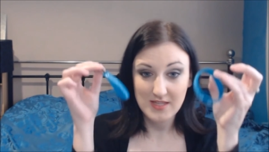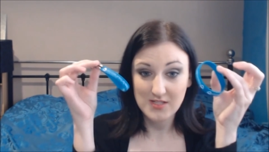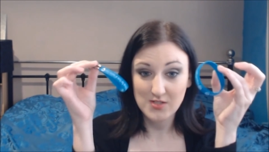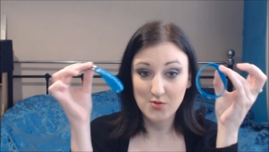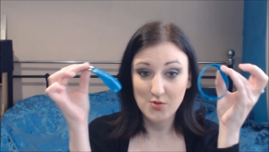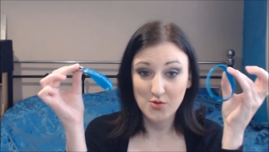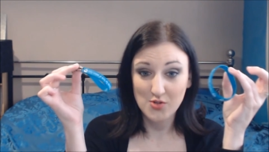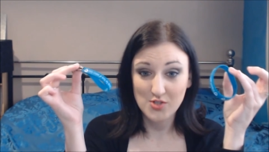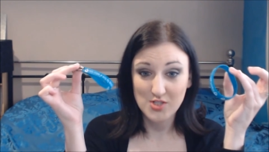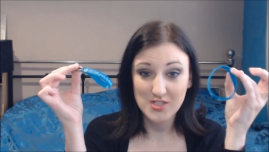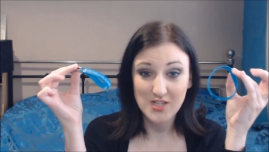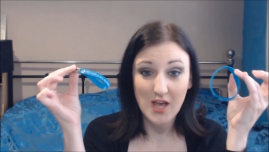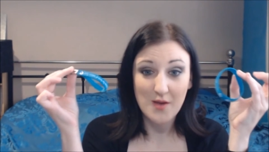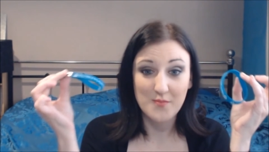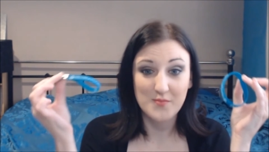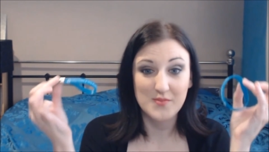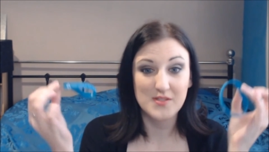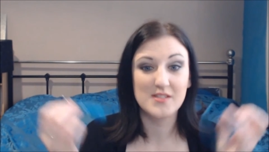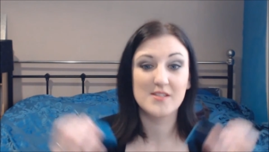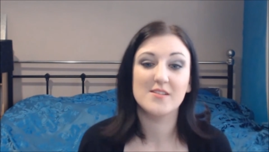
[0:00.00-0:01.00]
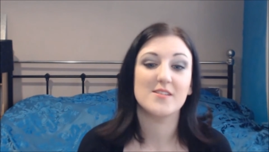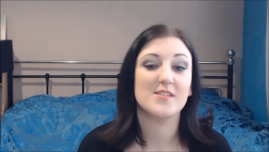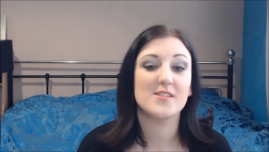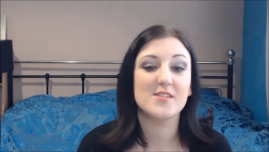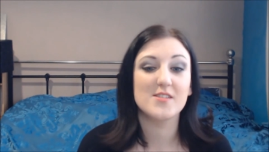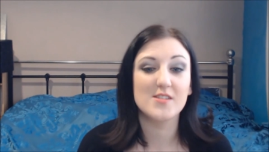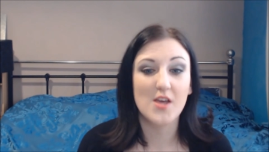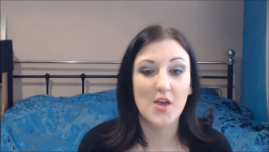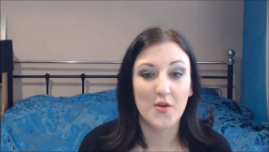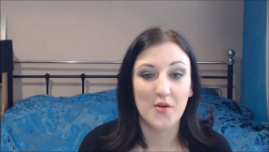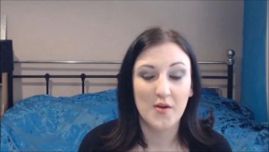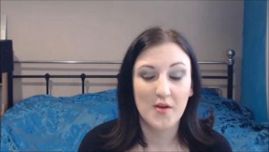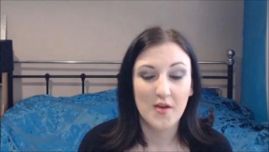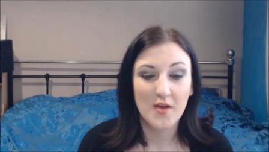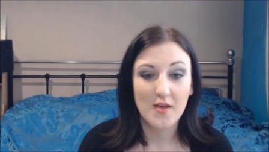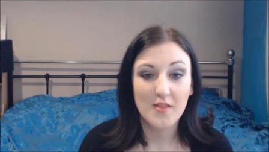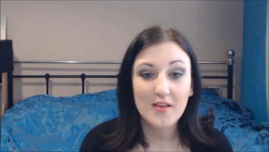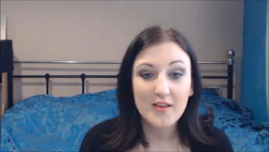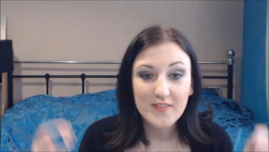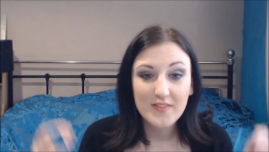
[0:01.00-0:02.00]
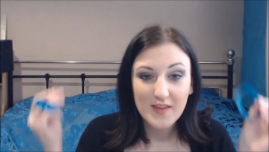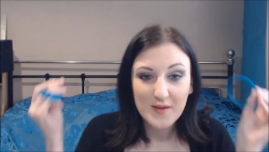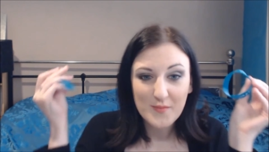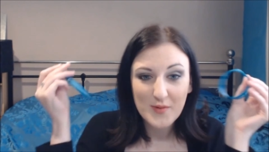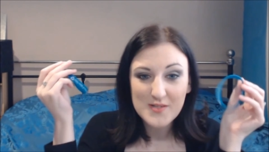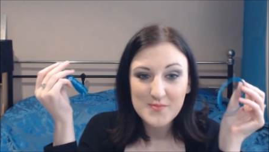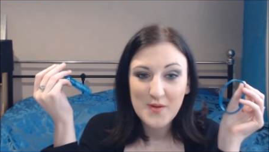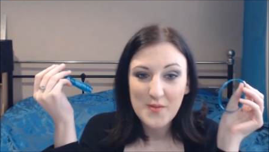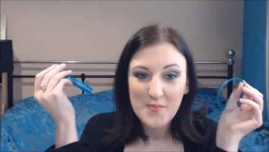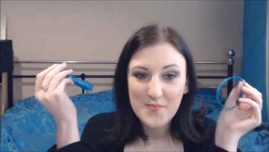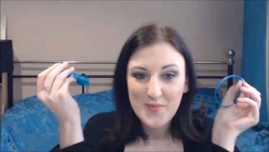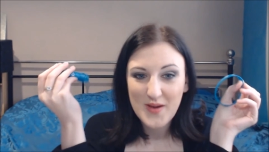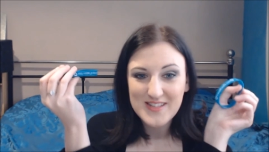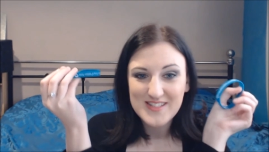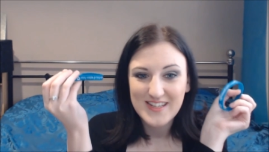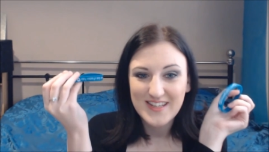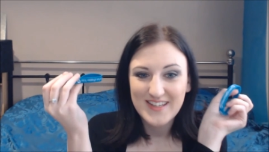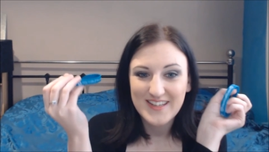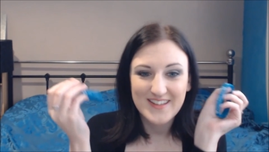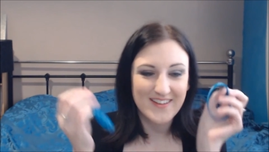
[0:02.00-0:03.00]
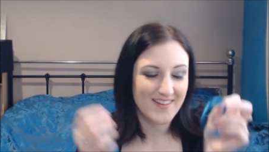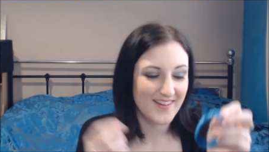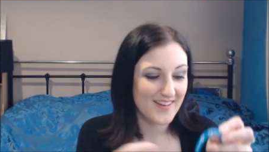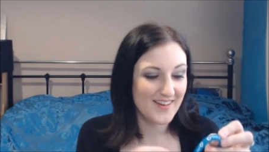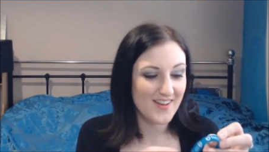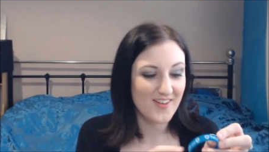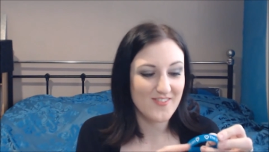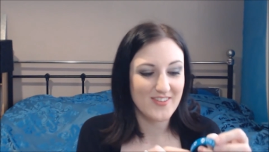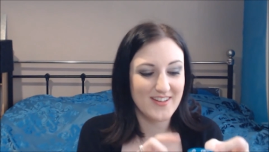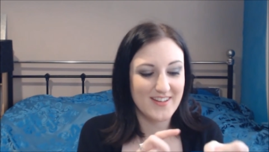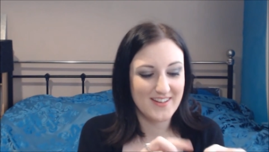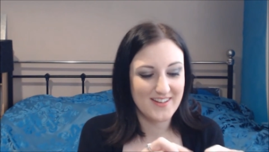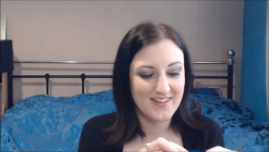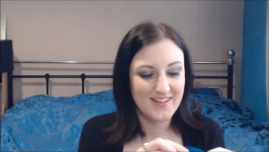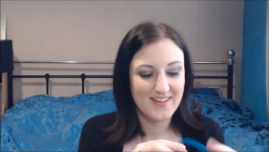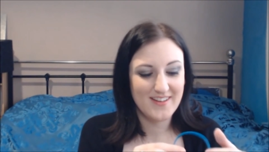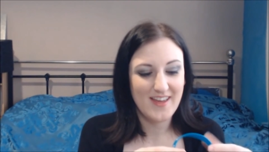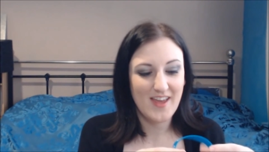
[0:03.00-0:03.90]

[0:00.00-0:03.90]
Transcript: these two gorgeous items. So, look, they match my bedding. I love it.